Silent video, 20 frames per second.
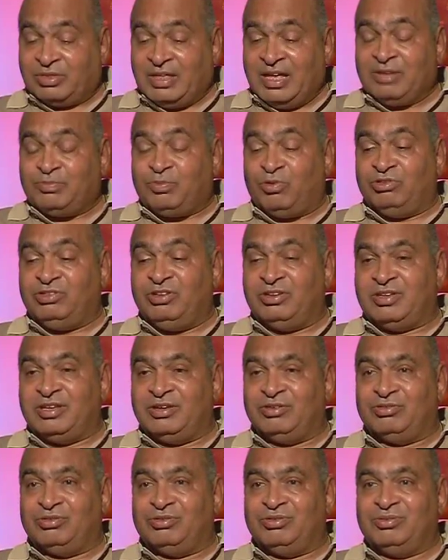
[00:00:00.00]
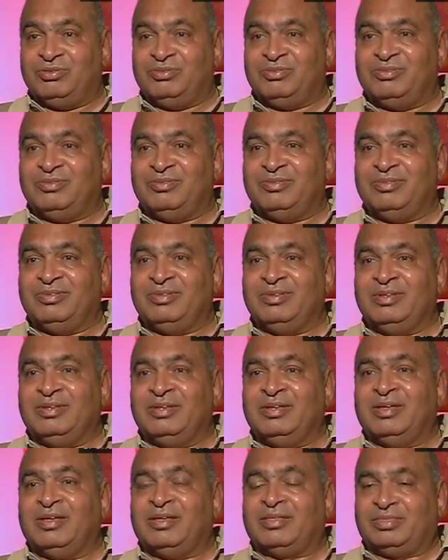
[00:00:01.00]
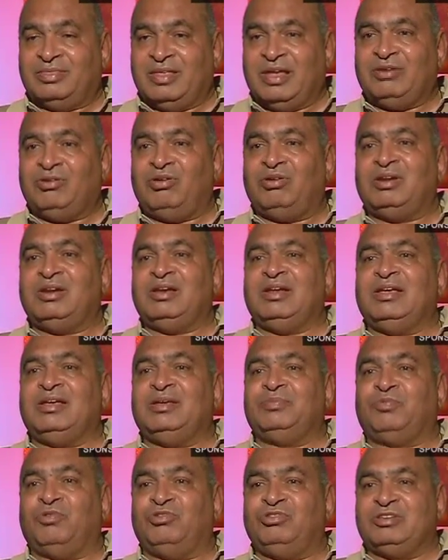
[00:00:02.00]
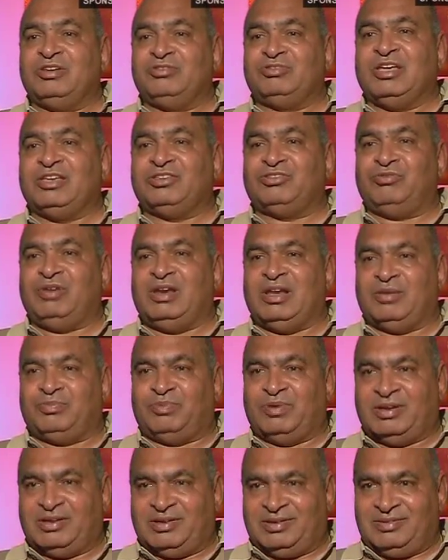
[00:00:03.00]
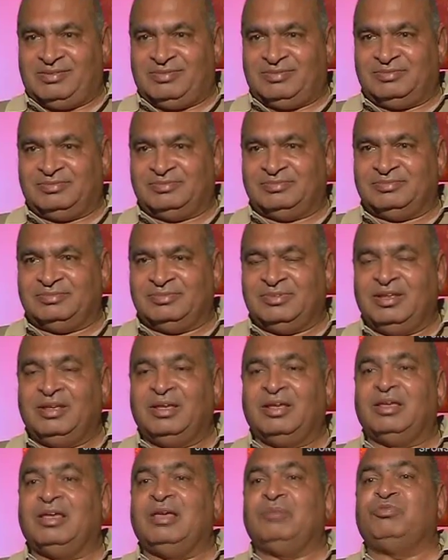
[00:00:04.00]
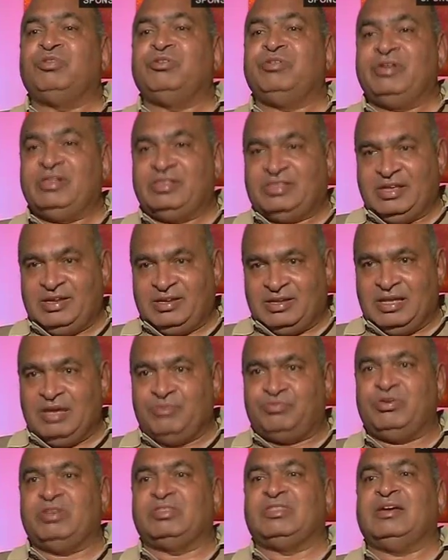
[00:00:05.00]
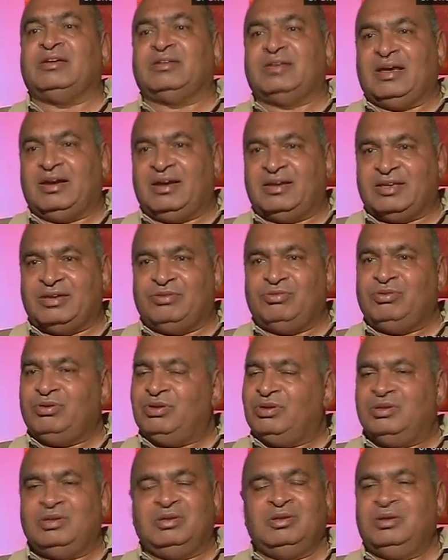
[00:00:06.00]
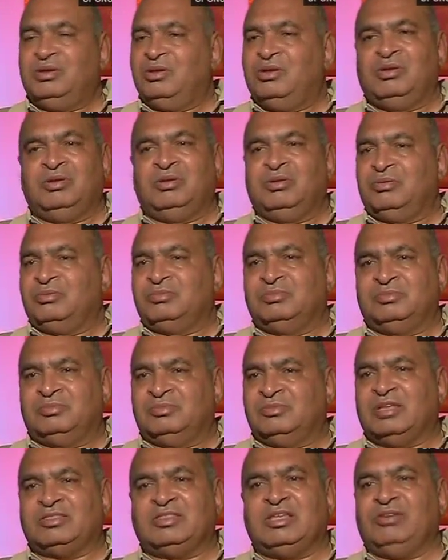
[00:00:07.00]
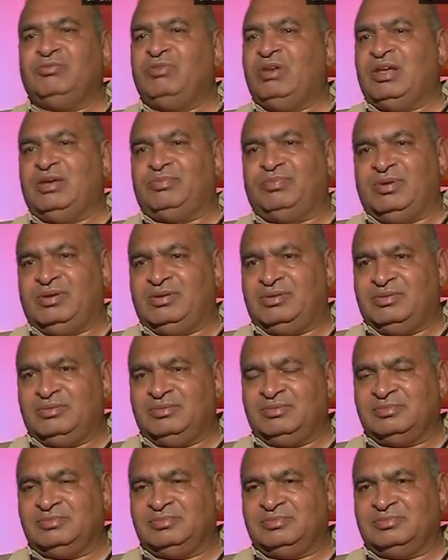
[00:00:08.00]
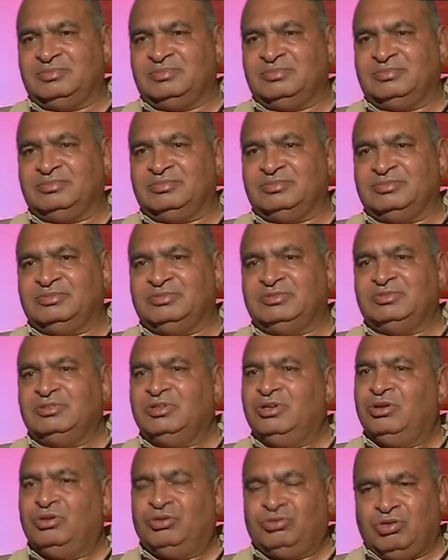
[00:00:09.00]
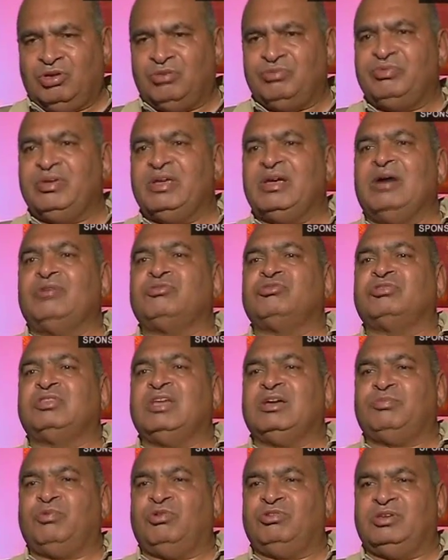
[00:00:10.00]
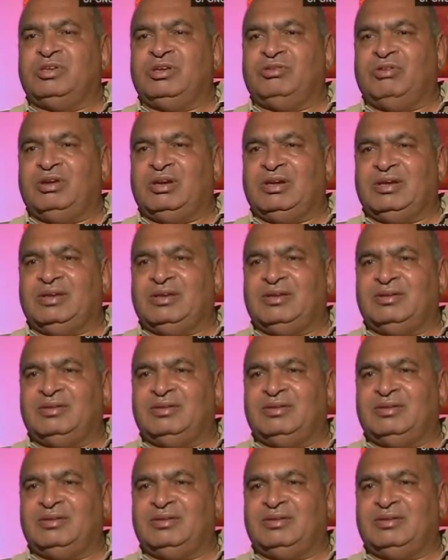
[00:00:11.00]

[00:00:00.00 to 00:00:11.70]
Think positive, then only positive things will happen. If we think negative, nothing will happen. So we have to think positive only.